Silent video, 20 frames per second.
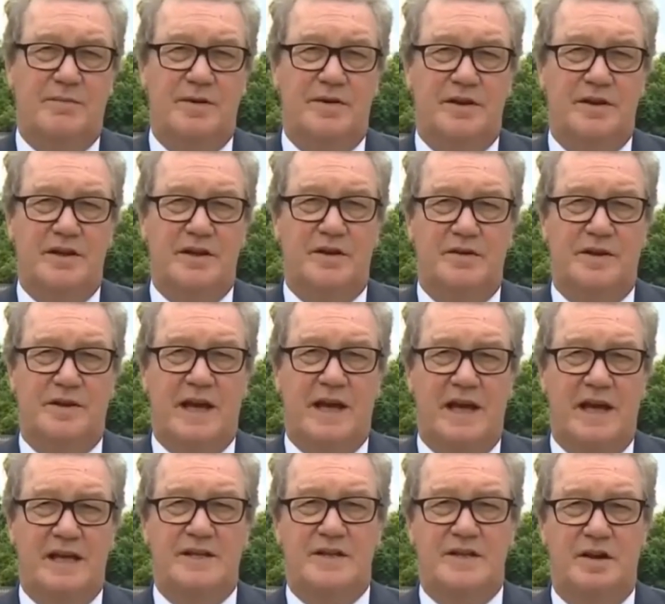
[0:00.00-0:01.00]
with the
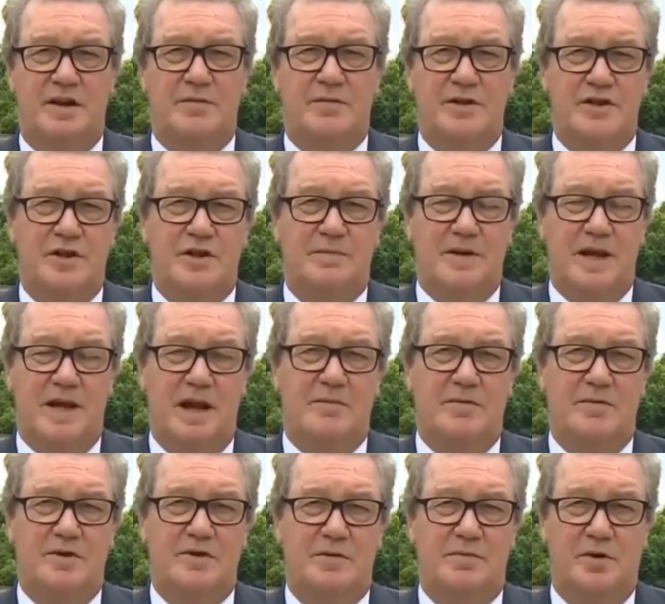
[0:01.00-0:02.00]
UK, so we should be
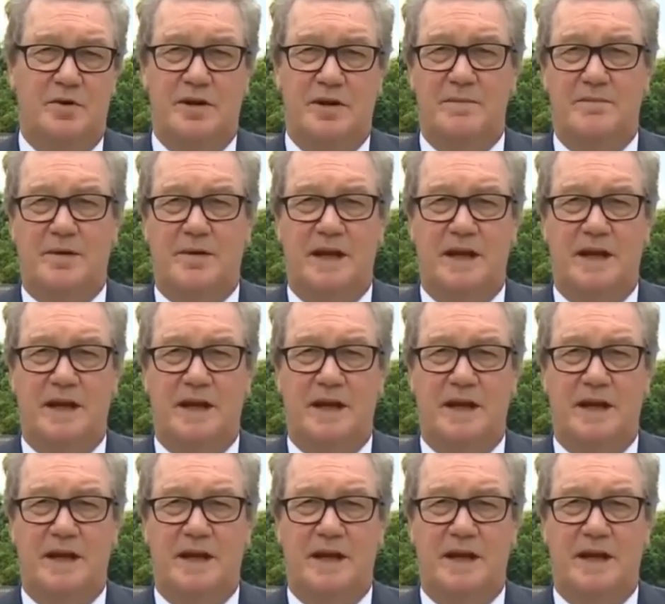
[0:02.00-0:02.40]
able to put in